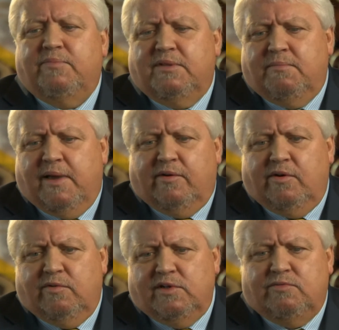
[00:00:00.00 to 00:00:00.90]
but the manner
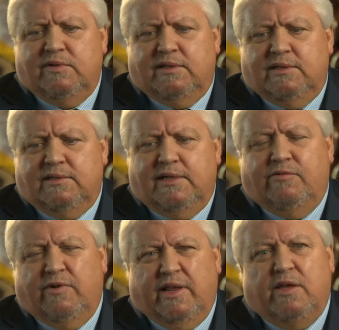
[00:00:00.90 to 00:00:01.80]
in which we
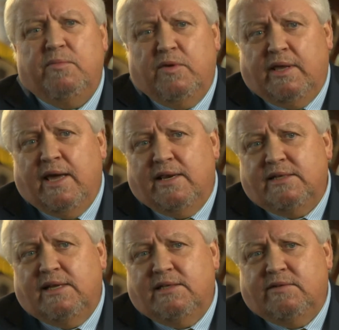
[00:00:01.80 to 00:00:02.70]
didn't really communicate
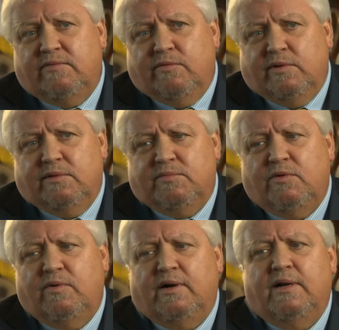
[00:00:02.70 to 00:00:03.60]
extensively with them. So
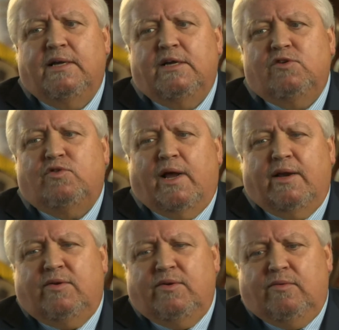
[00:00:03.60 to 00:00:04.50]
we're
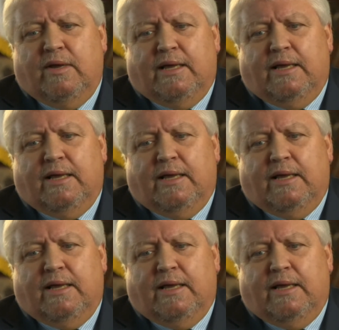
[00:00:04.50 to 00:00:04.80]
trying to